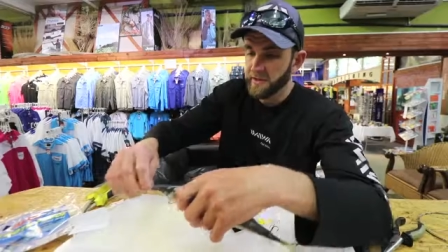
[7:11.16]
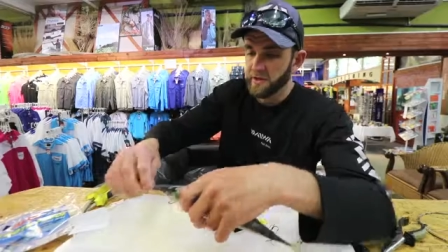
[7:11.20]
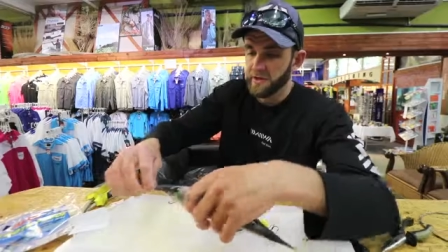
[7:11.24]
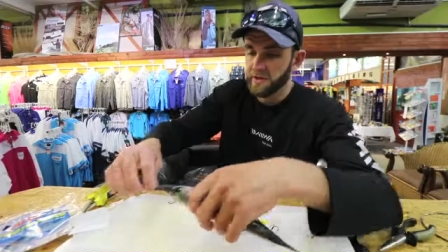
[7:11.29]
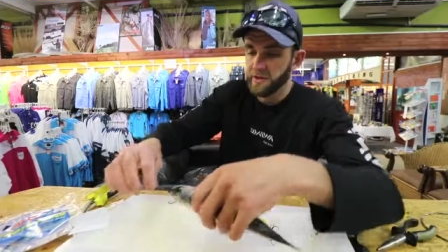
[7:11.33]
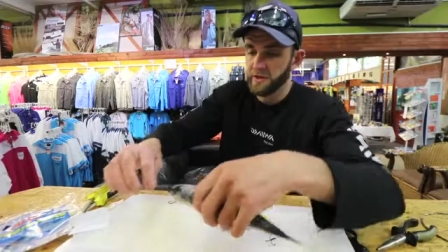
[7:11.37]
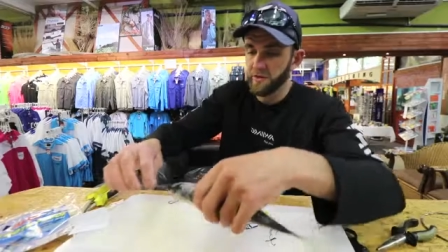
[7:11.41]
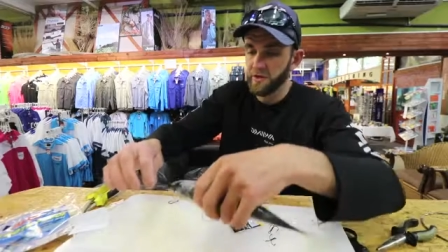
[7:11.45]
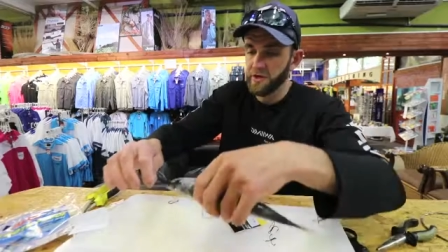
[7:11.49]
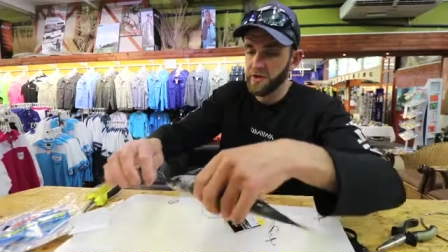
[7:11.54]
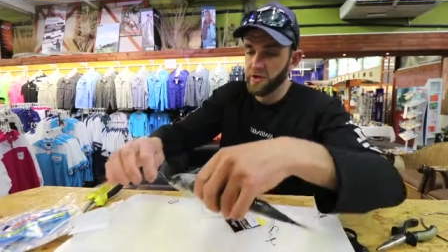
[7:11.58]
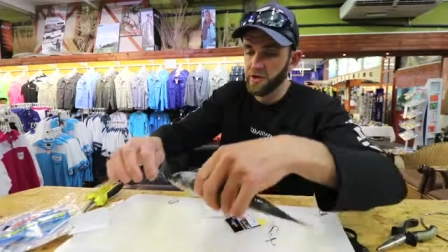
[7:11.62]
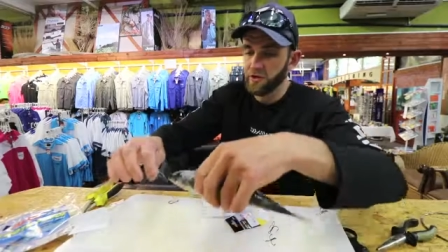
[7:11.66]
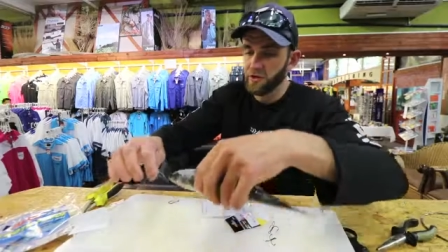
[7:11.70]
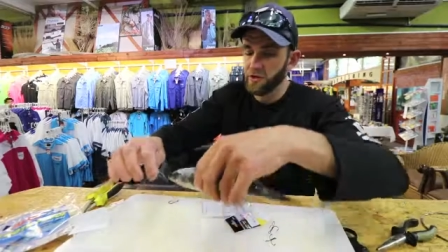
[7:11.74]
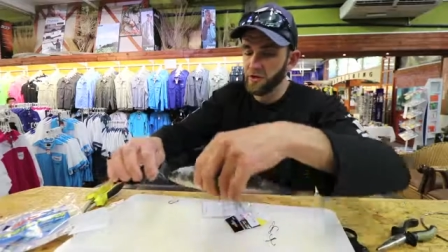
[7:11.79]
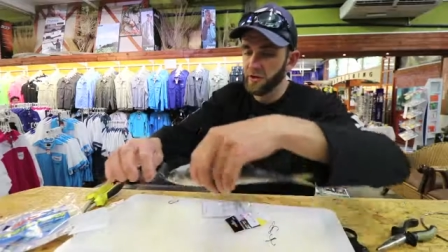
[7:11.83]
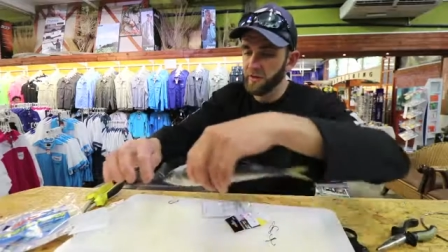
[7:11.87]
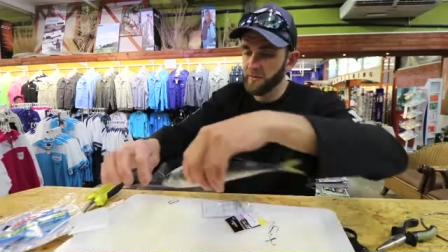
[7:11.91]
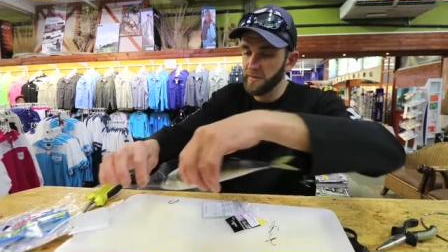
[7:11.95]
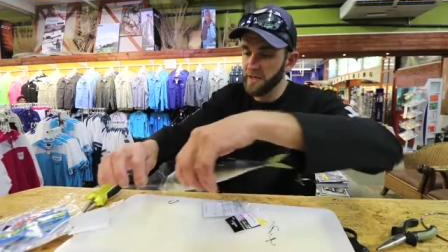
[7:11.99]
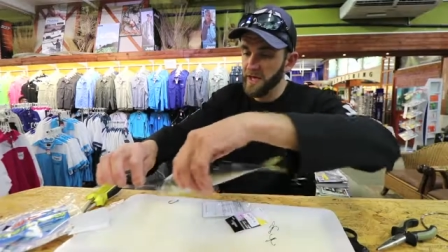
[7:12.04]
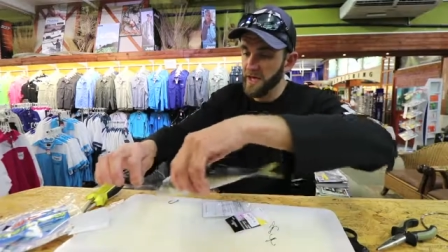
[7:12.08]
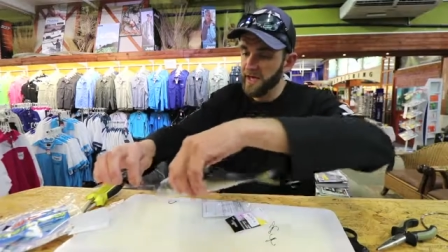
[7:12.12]
So when you
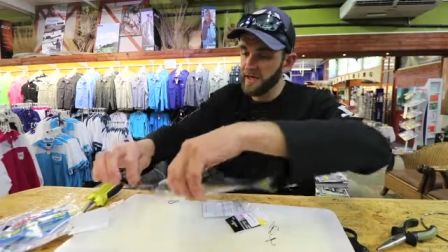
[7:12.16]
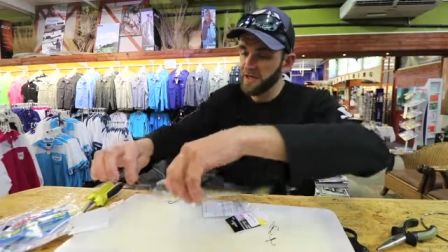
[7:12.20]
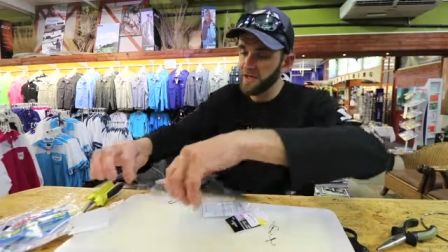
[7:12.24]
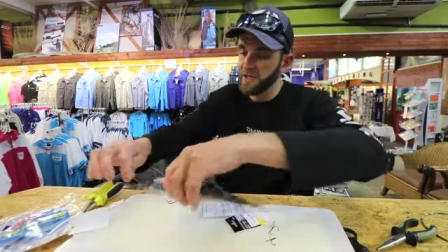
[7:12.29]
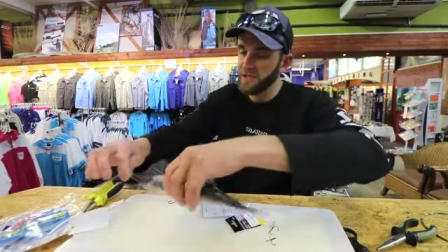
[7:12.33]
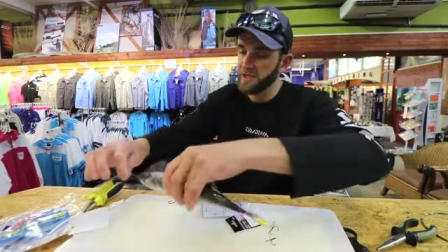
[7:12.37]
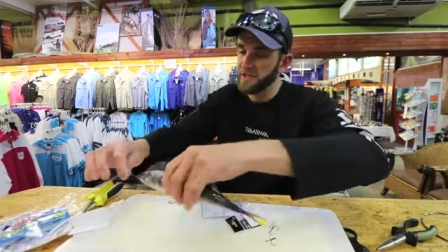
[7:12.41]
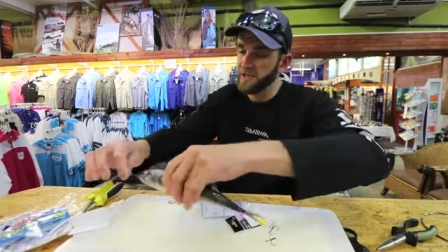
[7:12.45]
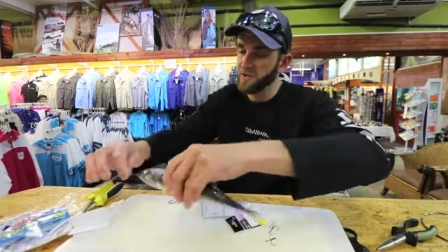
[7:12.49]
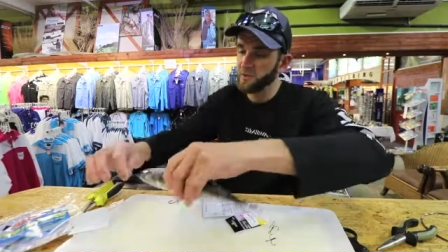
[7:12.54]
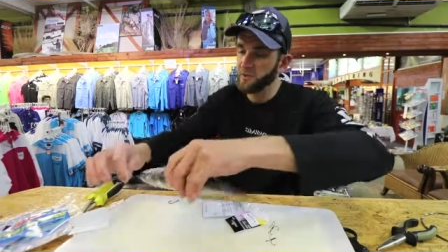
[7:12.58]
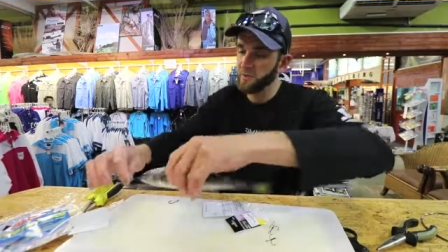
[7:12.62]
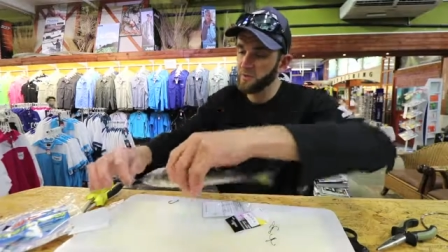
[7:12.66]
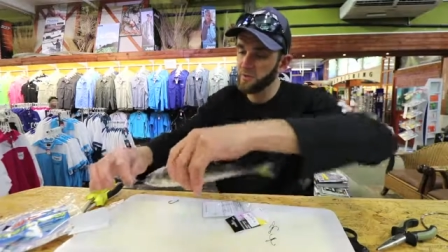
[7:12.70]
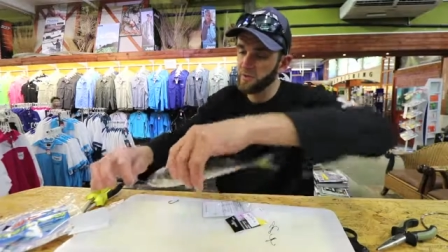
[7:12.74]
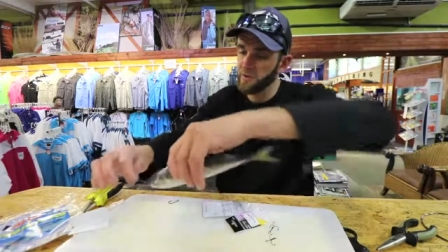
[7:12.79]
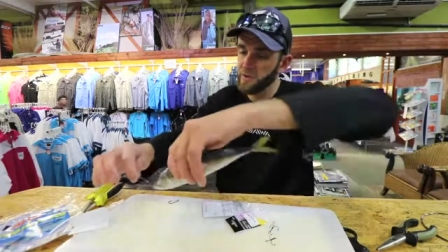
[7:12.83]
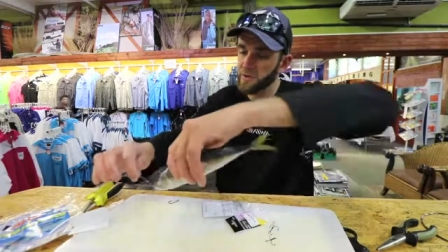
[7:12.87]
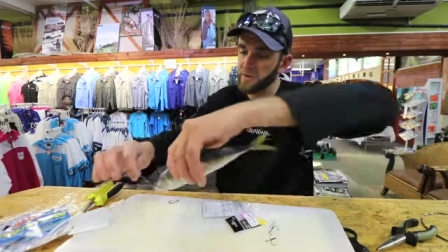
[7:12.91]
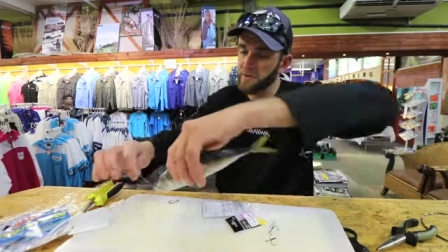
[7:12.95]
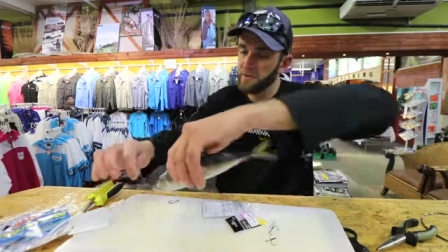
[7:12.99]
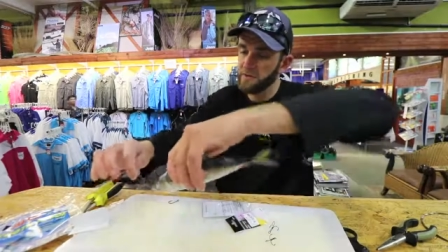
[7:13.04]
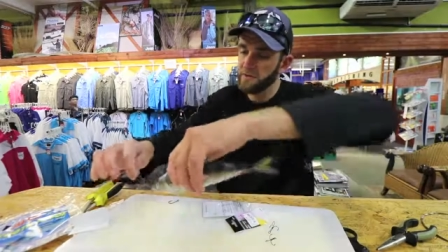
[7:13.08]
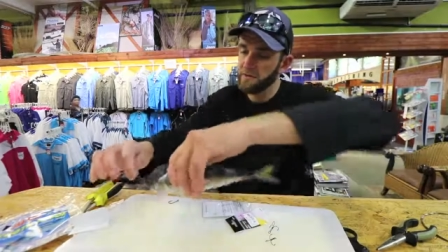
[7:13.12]
trawl him, he actually
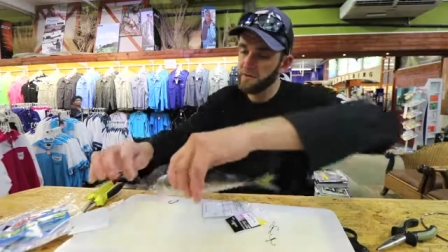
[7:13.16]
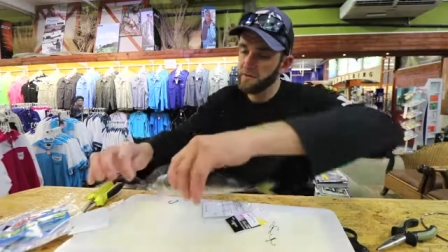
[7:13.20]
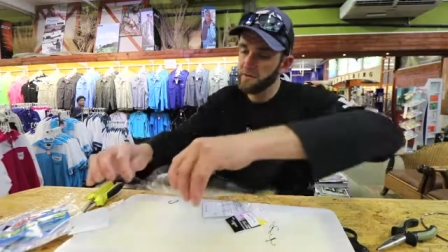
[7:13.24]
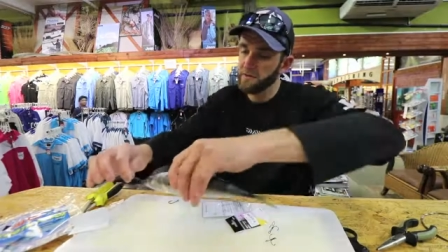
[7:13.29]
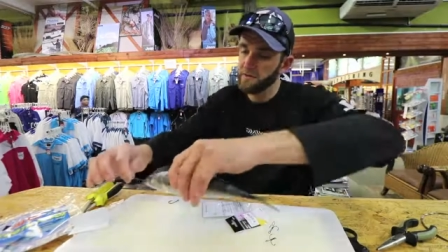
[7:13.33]
swims